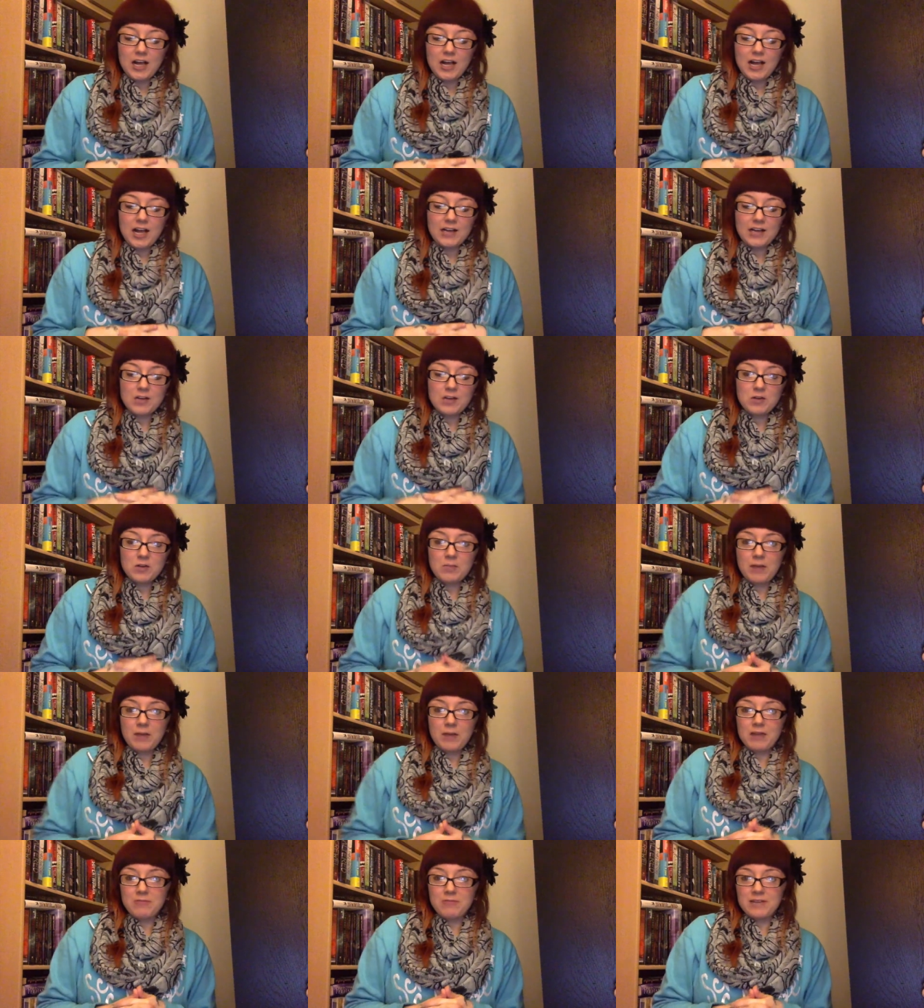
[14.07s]
I know
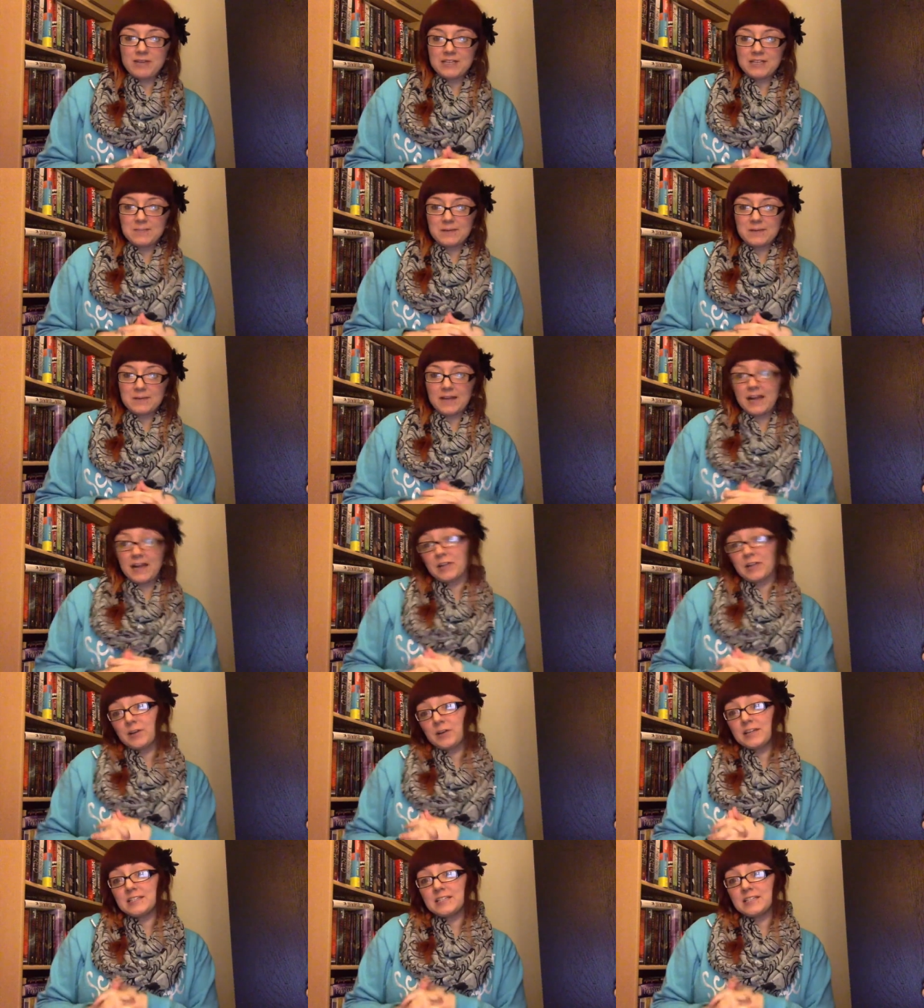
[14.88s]
my week has been kind
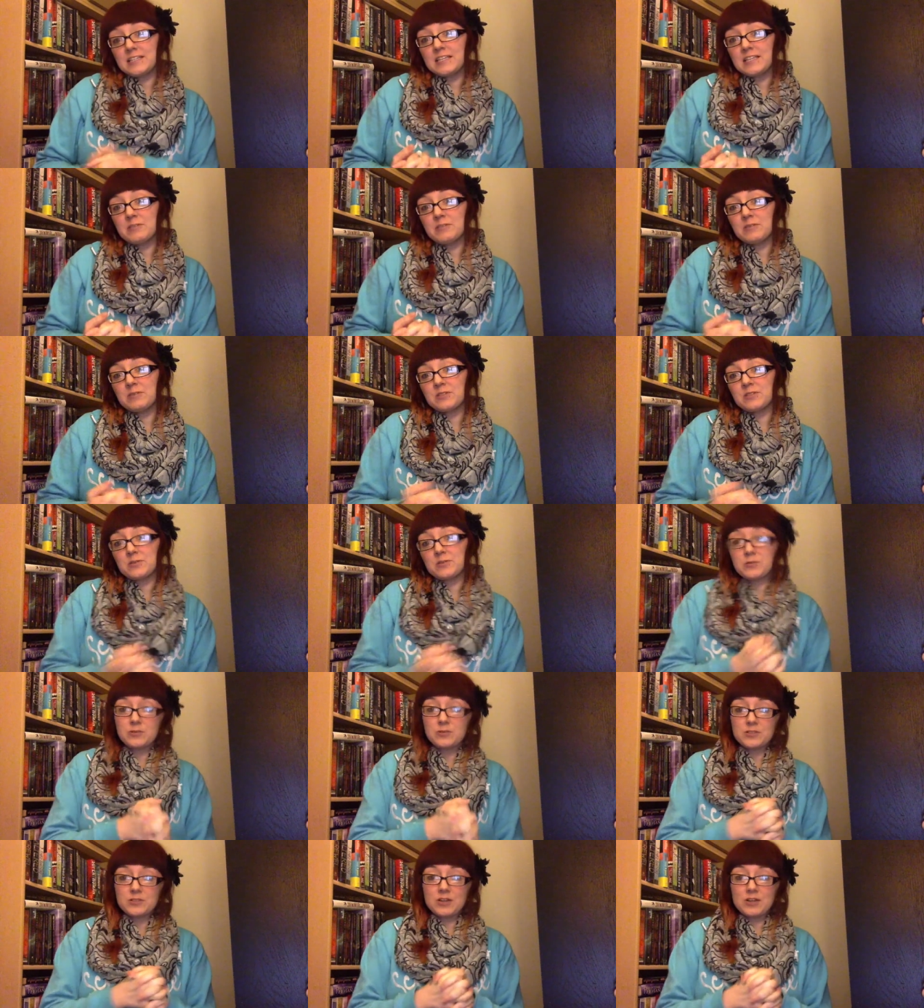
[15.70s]
of crazy with
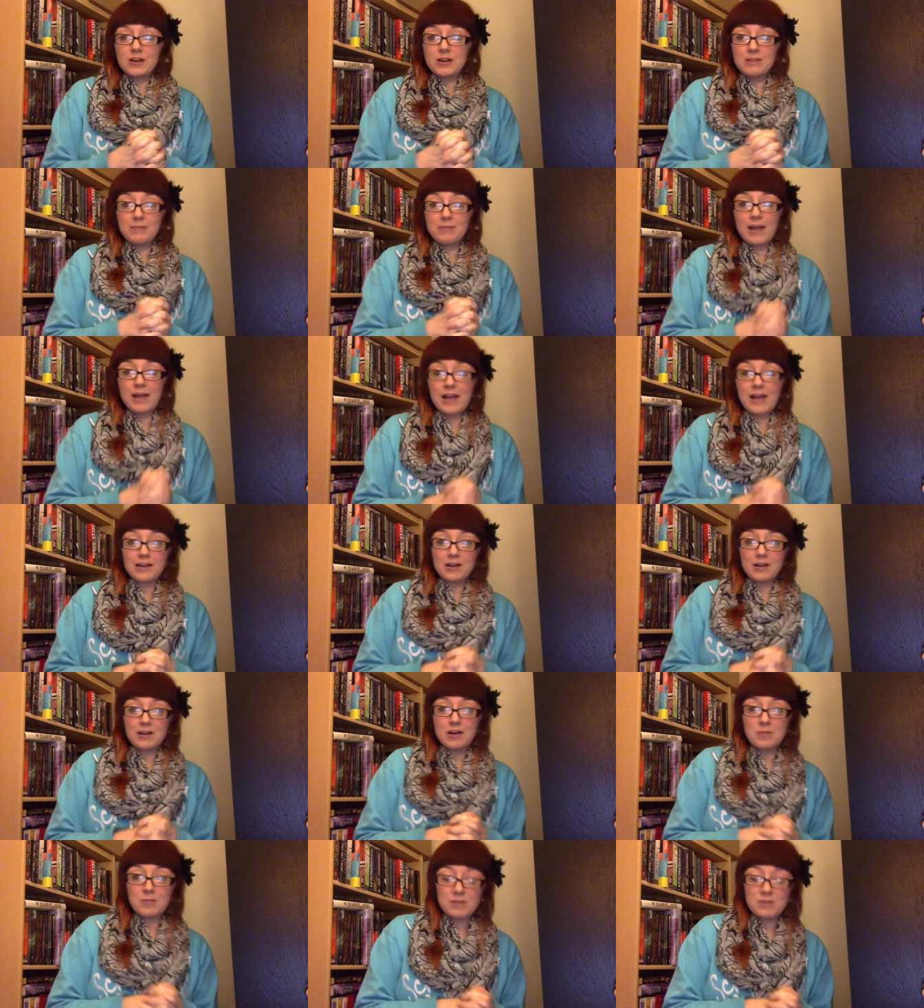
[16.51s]
school starting back
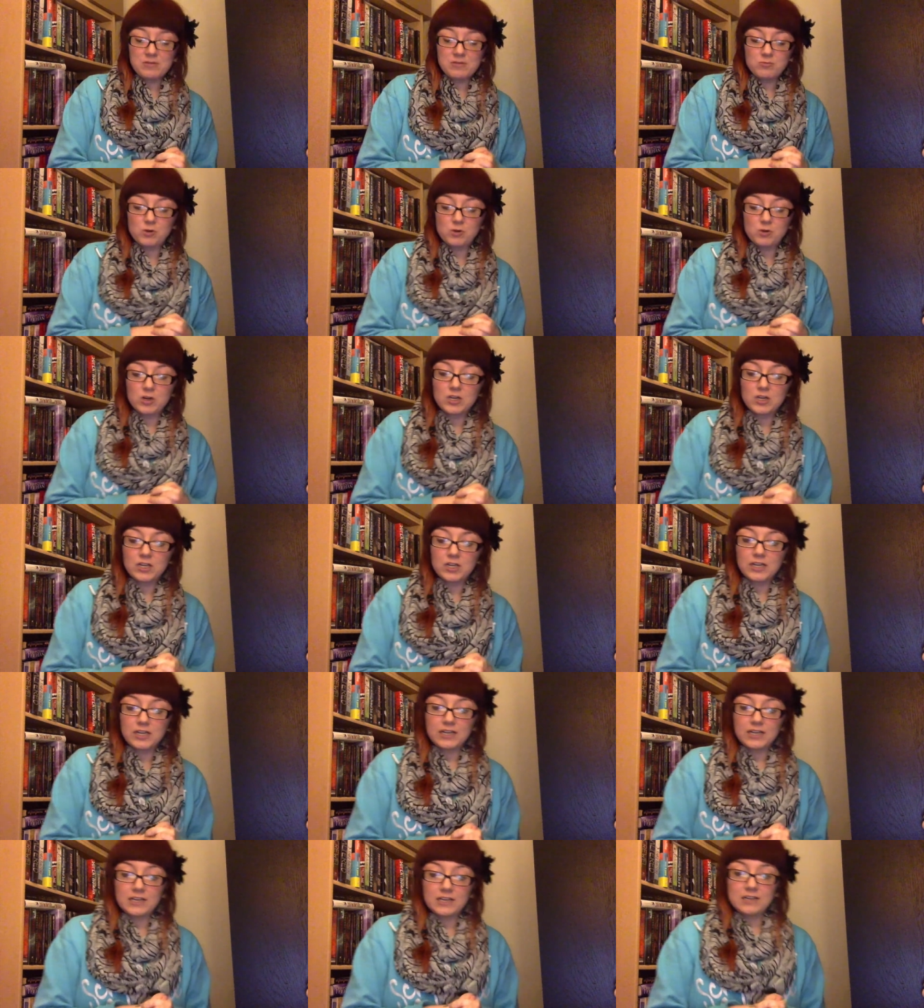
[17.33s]
up and
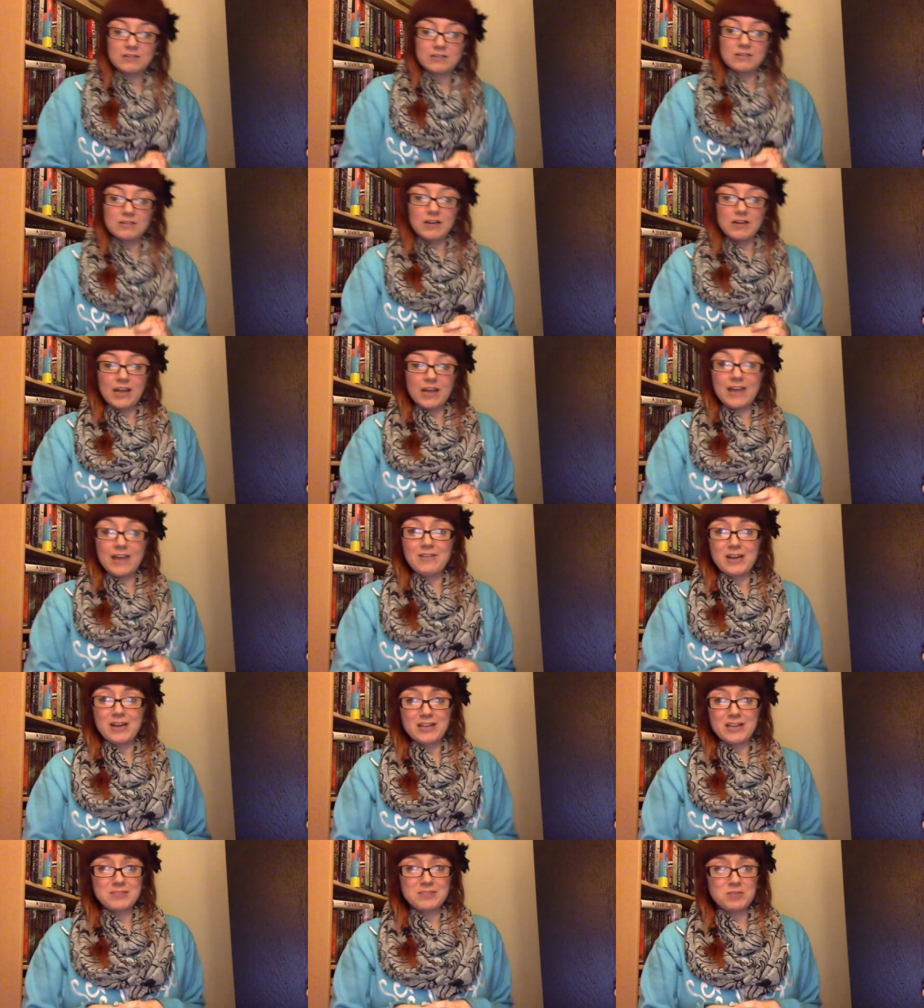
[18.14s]
work, and I
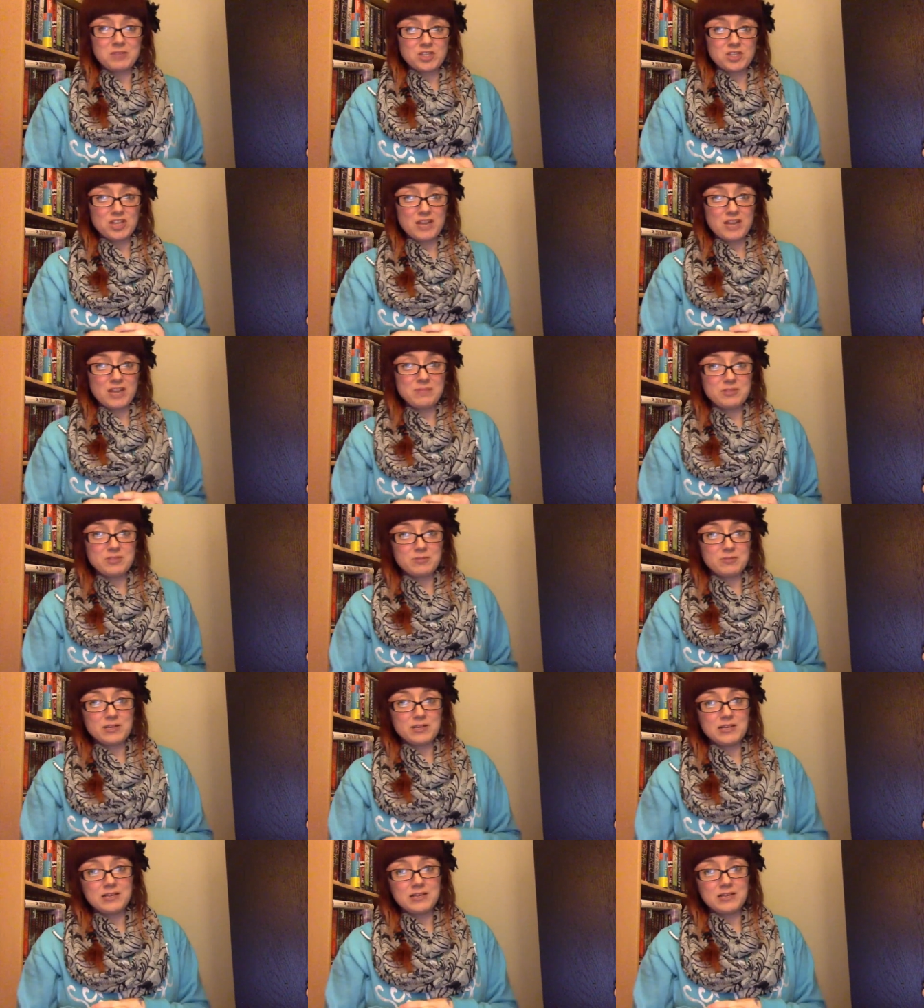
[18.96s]
haven't had as much time as
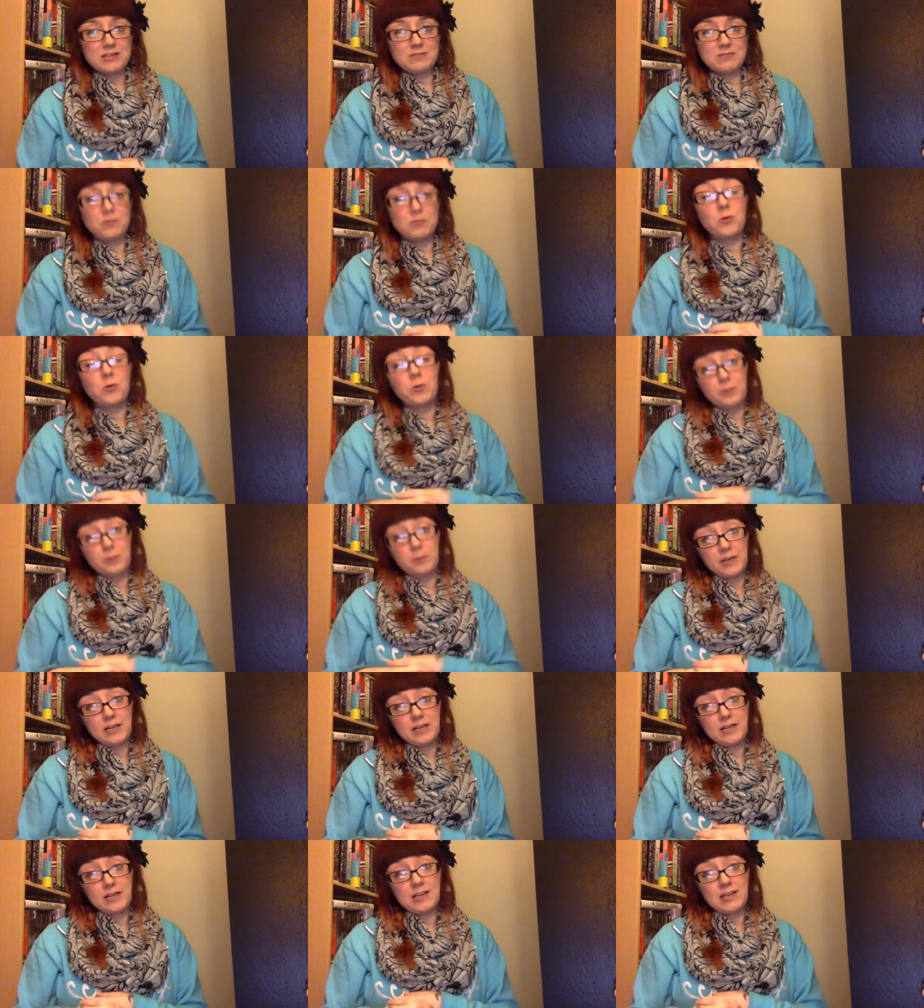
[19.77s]

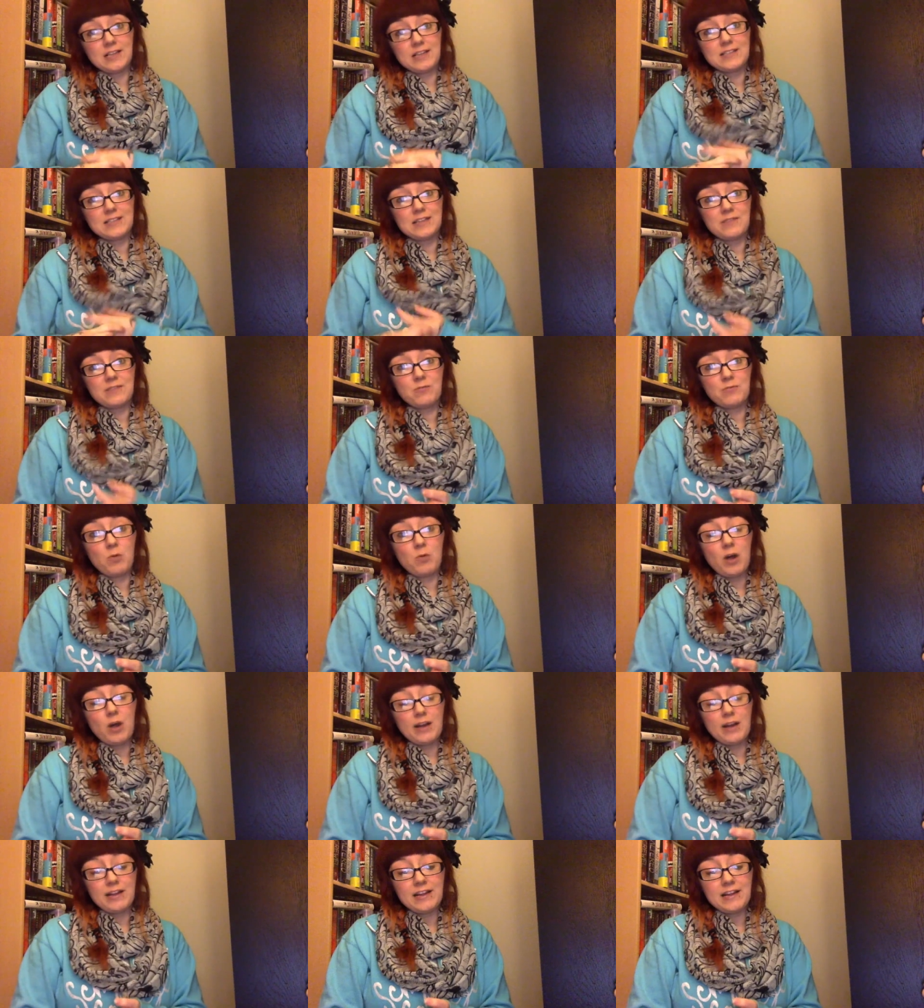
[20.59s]
reading as I've
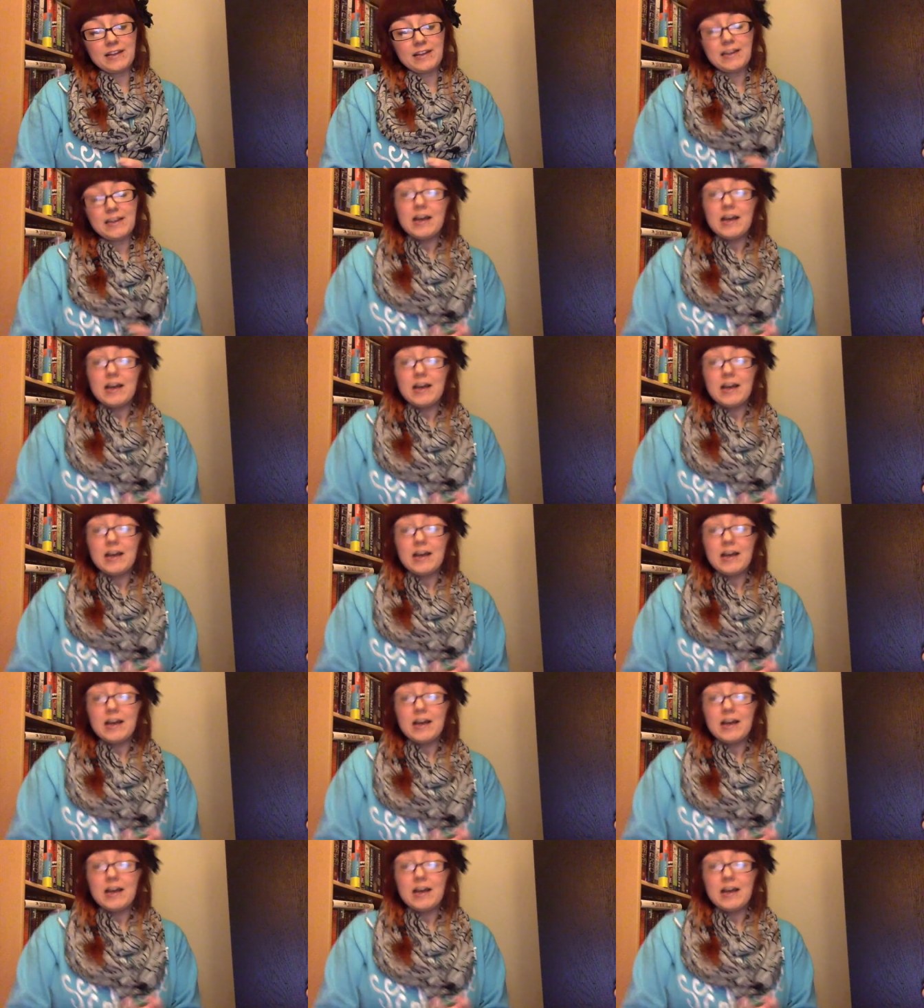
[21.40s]
wanted,